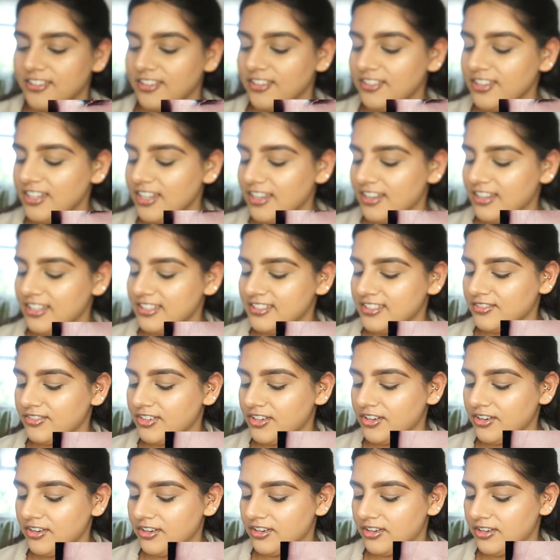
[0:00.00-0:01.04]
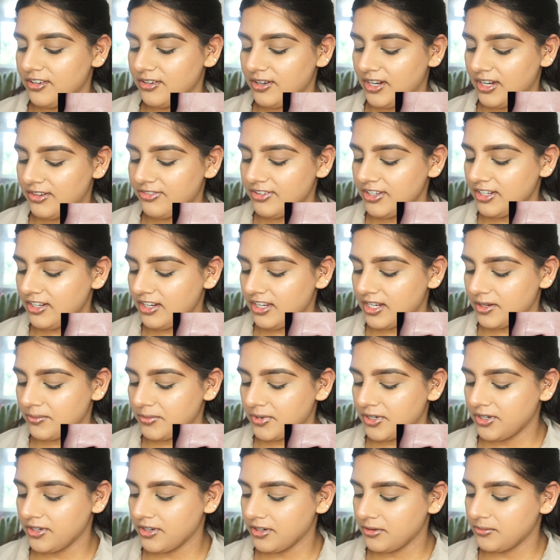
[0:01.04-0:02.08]
Oh yeah, let's have a go. I feel like I'm
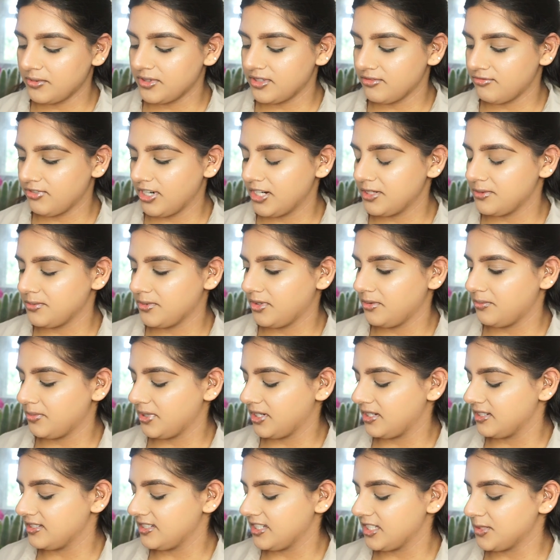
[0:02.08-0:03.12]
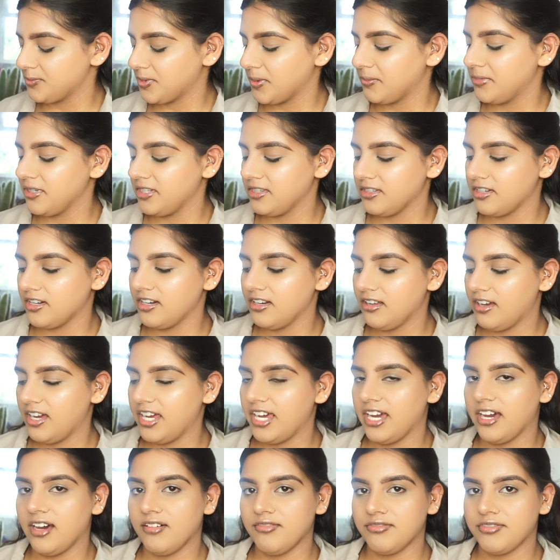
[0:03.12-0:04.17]
going to go with the red one because that's probably the colour I
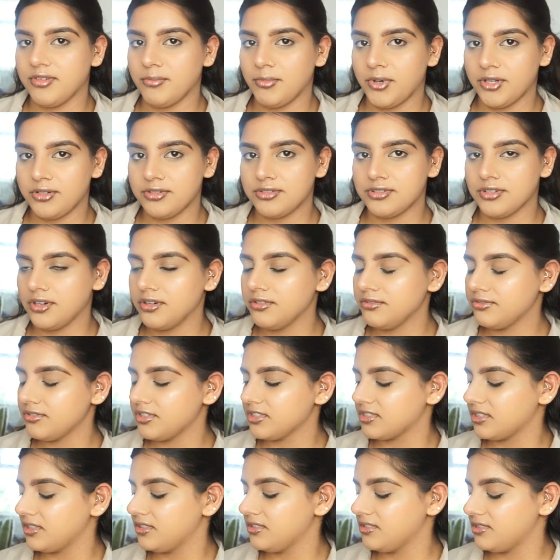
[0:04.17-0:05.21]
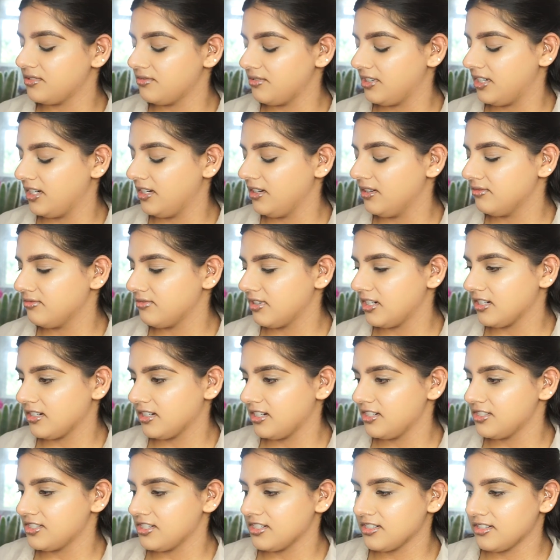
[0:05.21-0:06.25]
have the most of, because I used to really love red
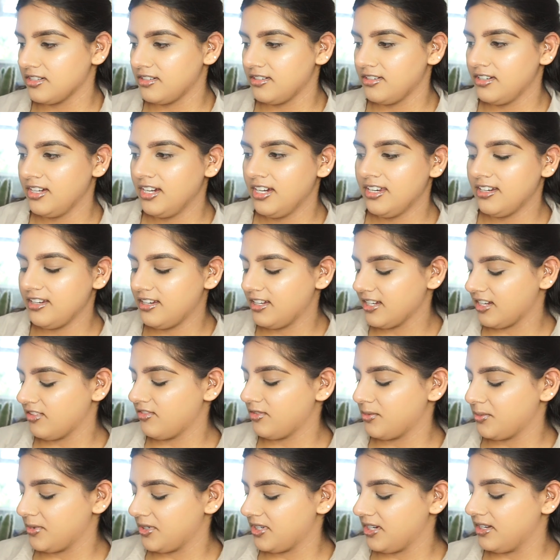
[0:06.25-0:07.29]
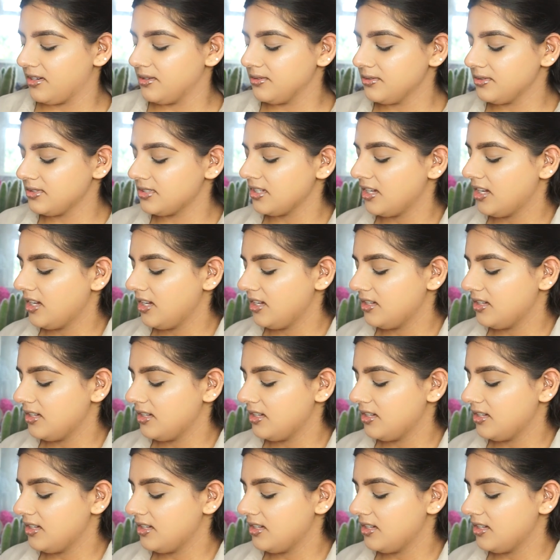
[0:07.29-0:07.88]
eyeshadow like everybody else.